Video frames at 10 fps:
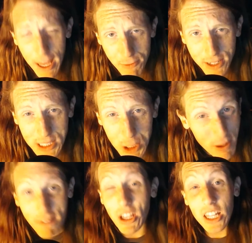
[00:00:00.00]
Hi friends, everybody
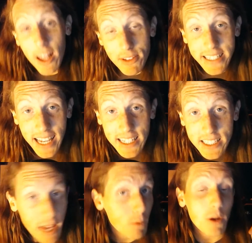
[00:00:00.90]
having a lovely day
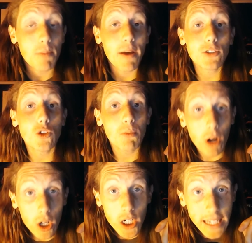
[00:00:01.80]
today. We're about to
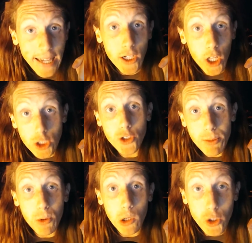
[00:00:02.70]
embark on yet another
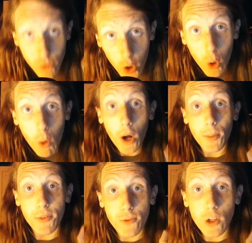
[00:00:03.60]
street portrait photo walk,
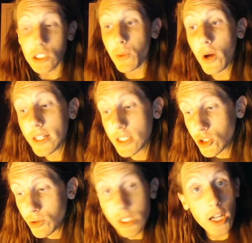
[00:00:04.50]
but first I wanted
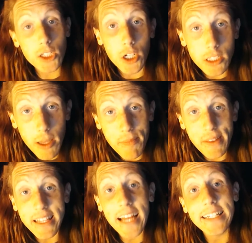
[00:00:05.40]
to touch on
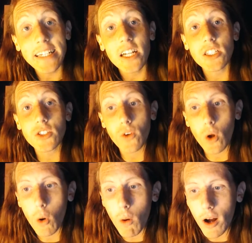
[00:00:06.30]
something that I did on this
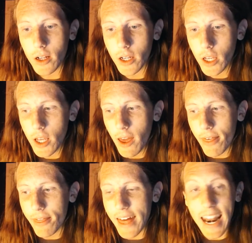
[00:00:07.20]
photo walk
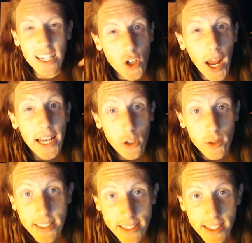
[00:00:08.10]
that I try to do
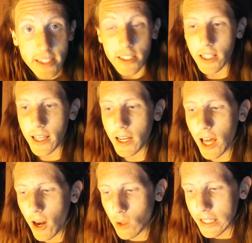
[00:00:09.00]
consistently, and
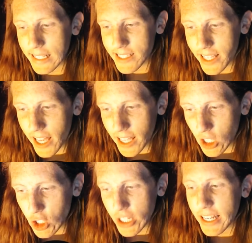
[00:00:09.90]
not only is it a
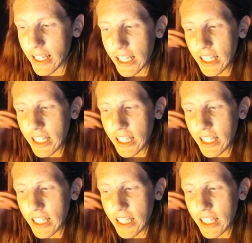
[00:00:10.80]
good